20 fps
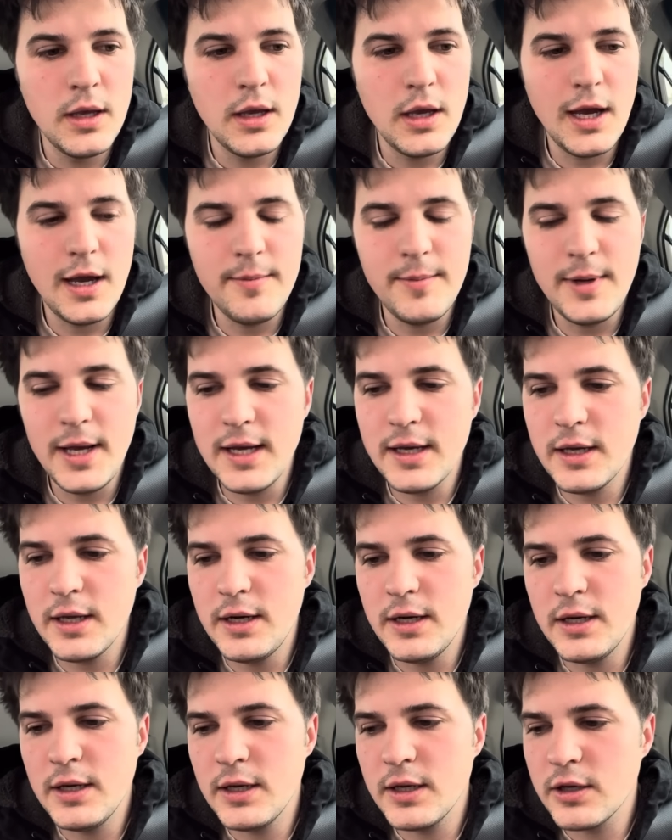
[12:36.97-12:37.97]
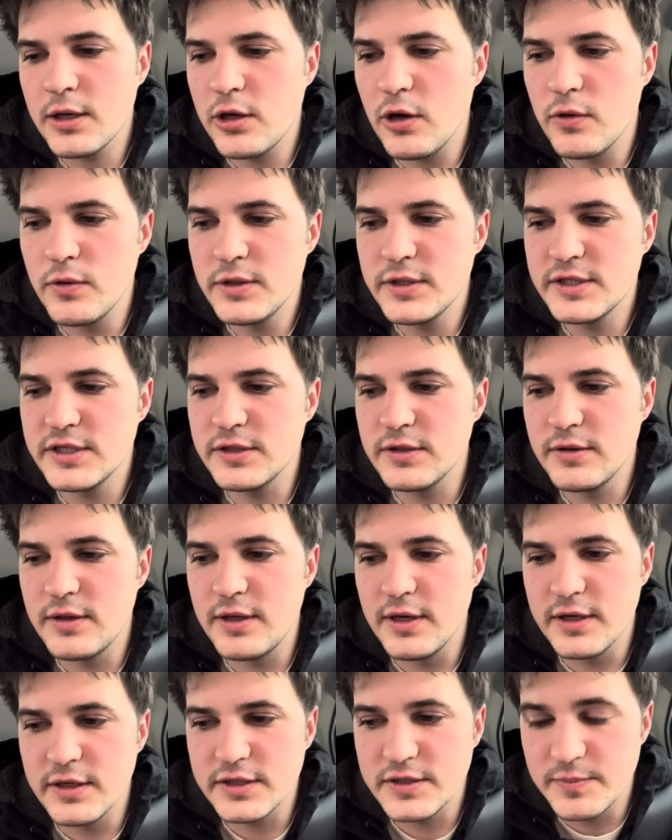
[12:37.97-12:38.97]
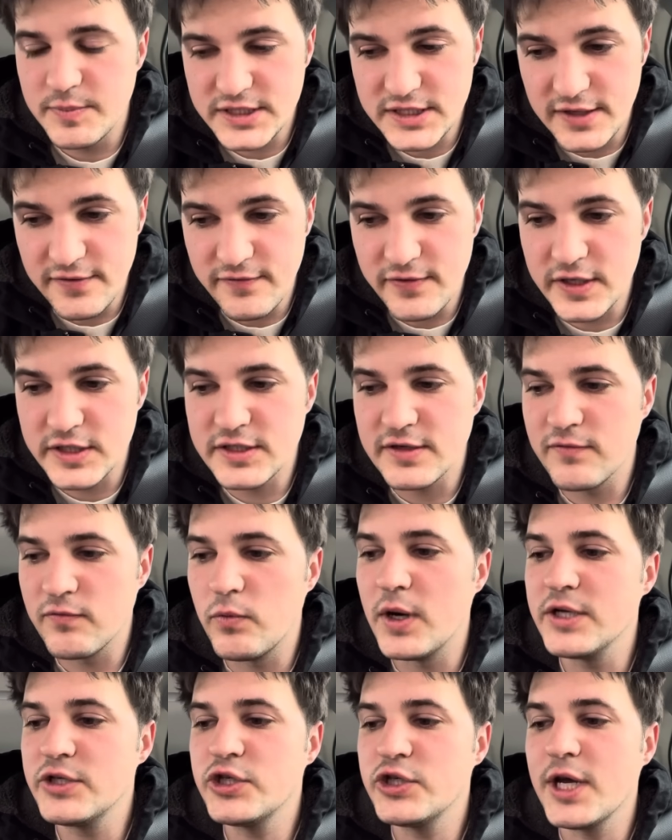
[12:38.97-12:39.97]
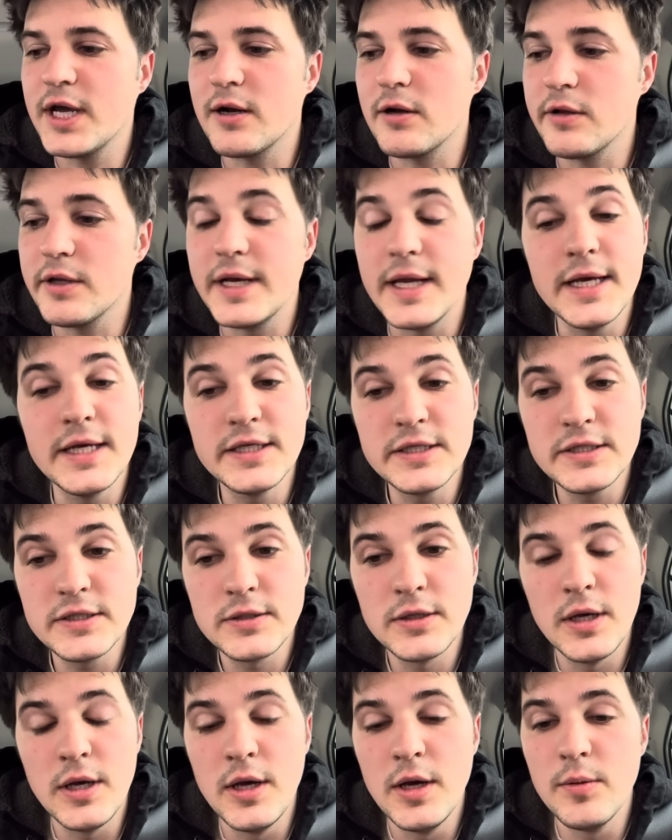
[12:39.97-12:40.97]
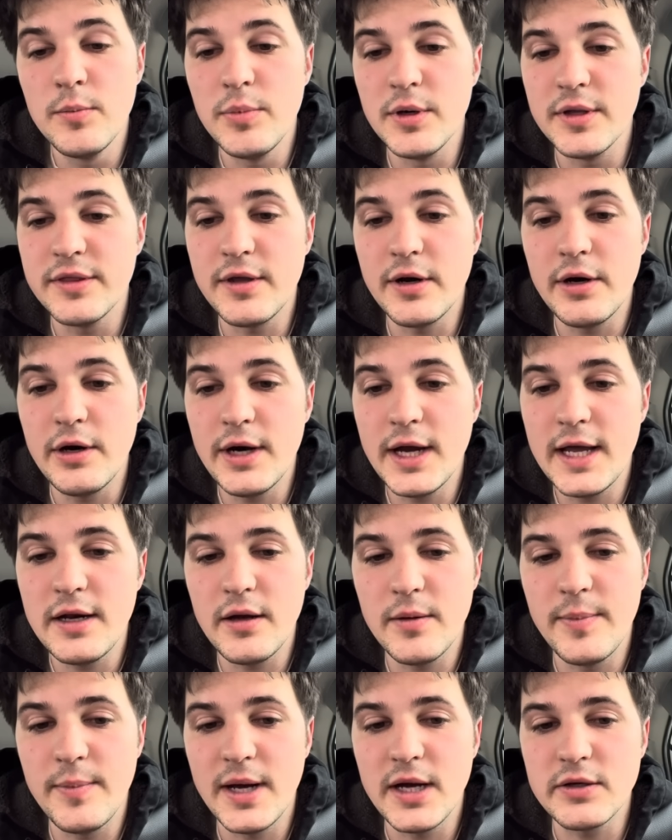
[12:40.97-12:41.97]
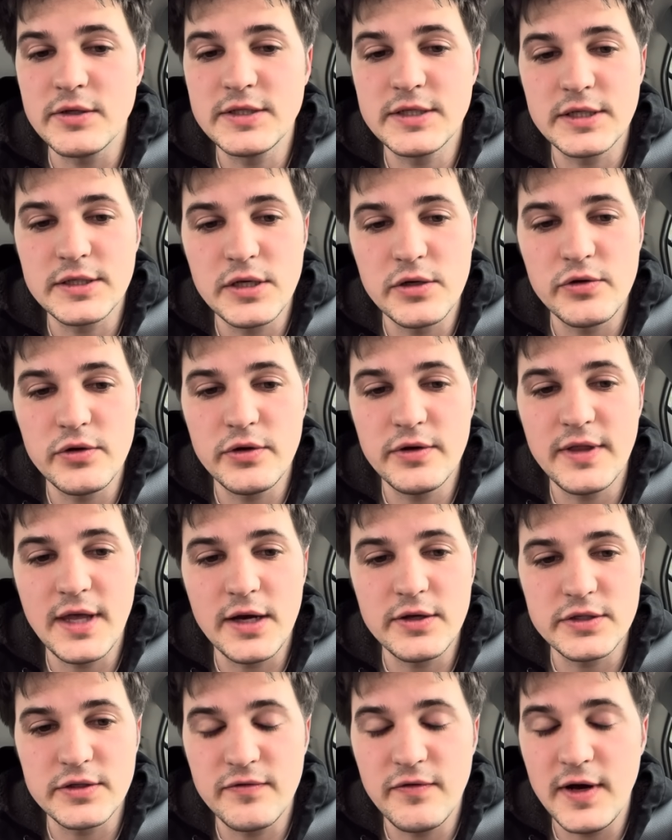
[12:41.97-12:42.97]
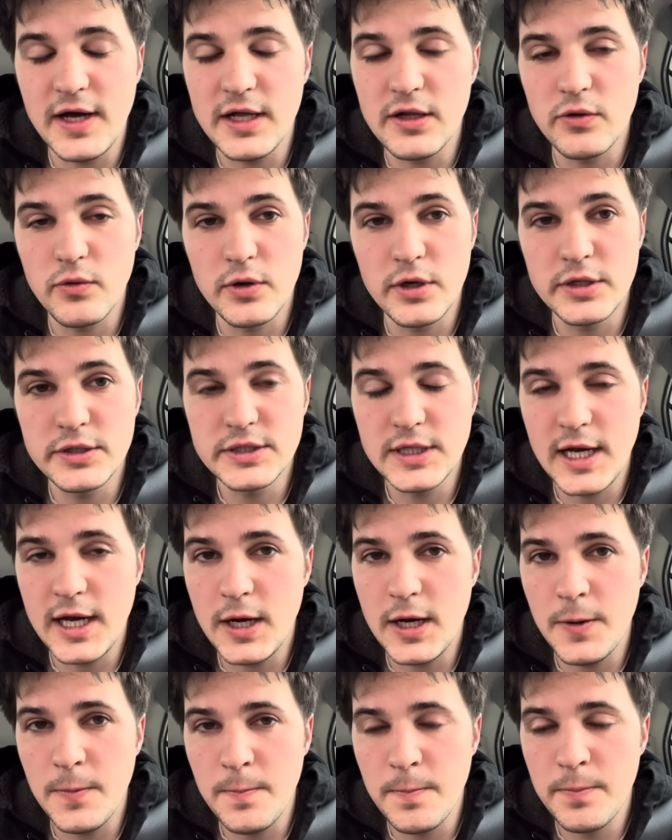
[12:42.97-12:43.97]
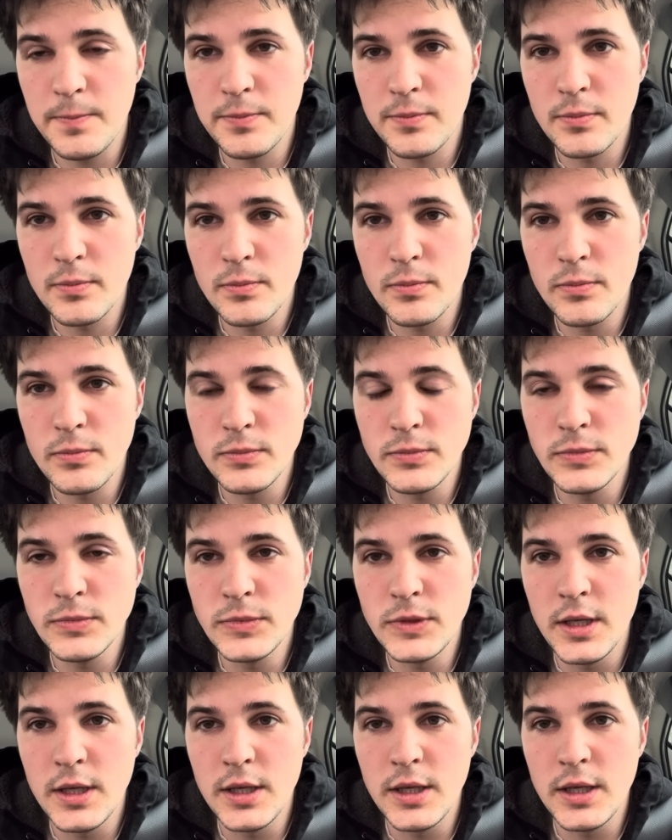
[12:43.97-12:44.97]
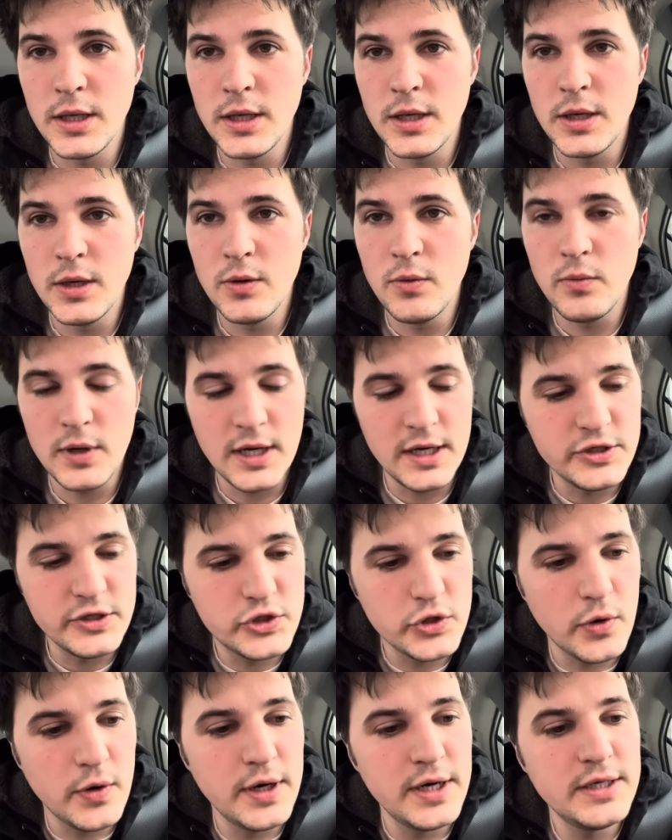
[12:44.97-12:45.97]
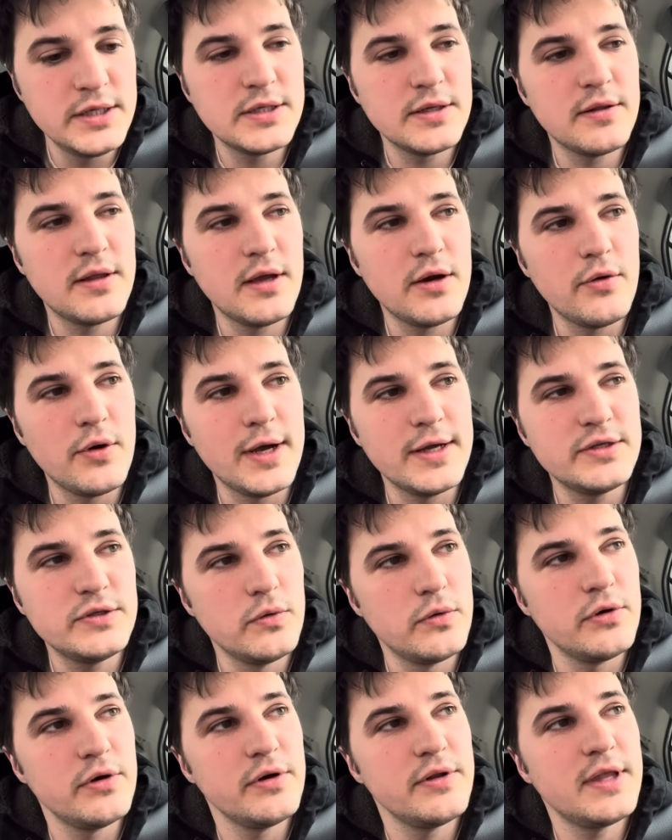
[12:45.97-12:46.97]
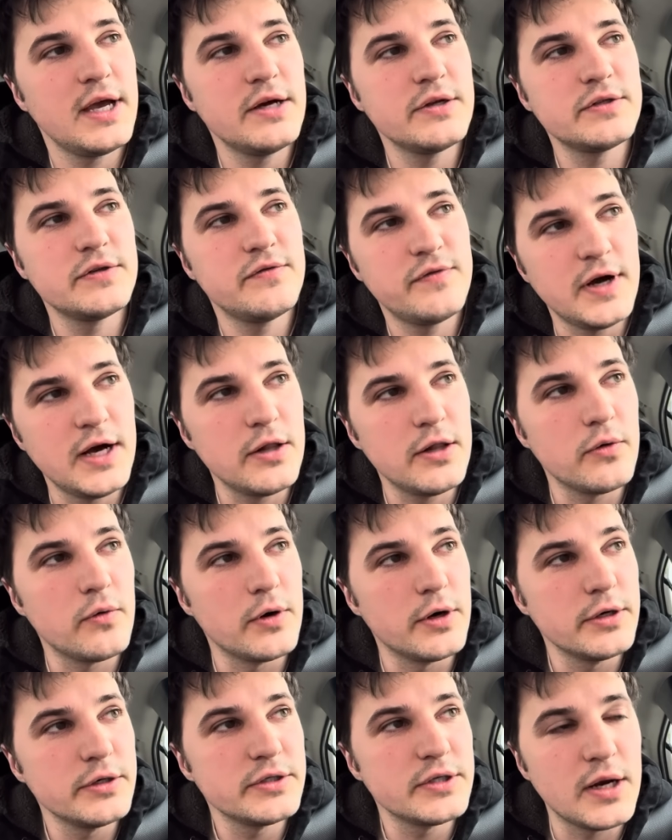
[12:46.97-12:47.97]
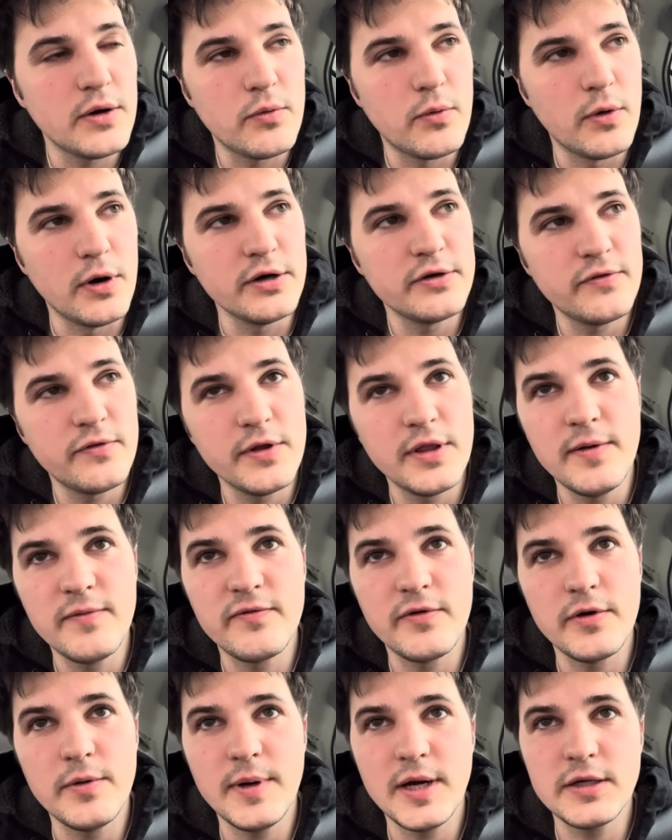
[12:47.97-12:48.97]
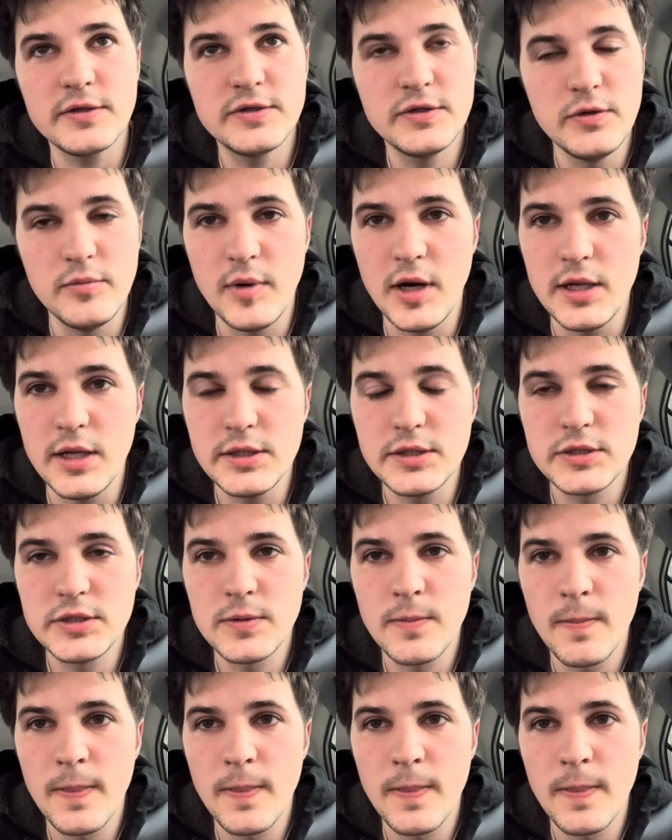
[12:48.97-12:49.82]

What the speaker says: I'm not going to go into the specifics of what channel it is, but they're at about 600,000 followers now. When I joined, they were at 200,000 followers. I worked for them for about 2 months.